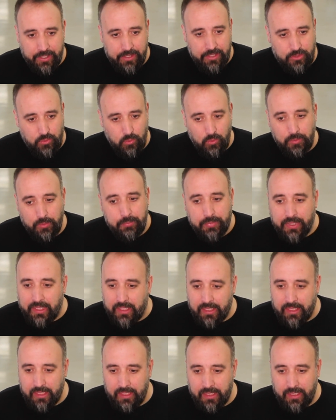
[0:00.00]
This will
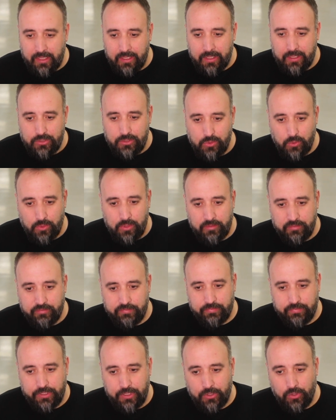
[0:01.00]
be sort
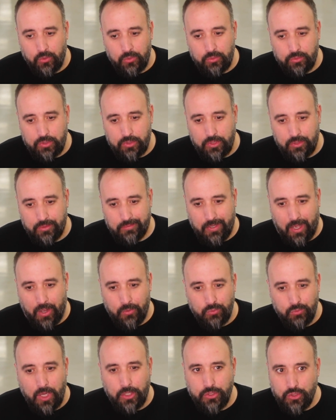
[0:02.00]
of, you know,
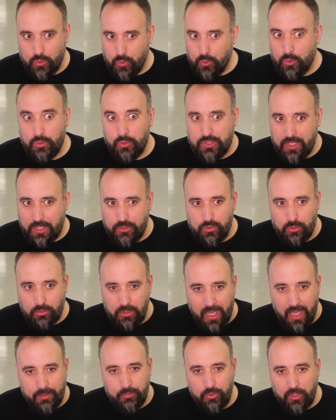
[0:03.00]
a true central
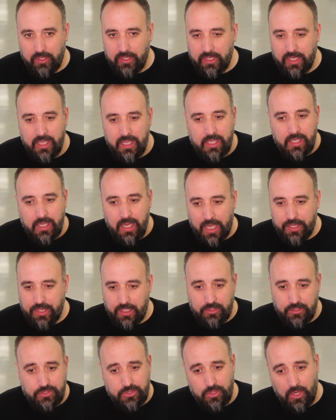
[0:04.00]
library. I think
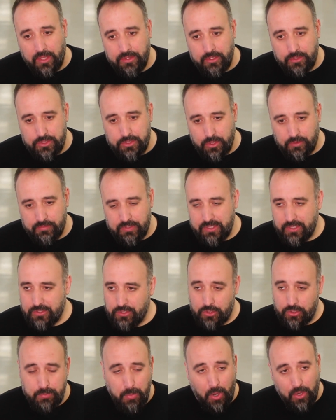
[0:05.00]
there's other services,
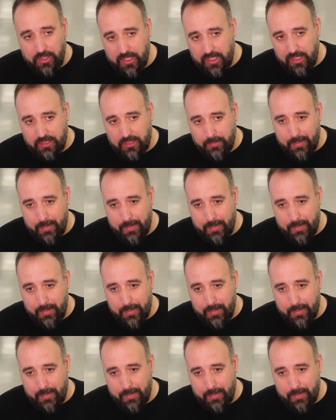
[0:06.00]
there's parking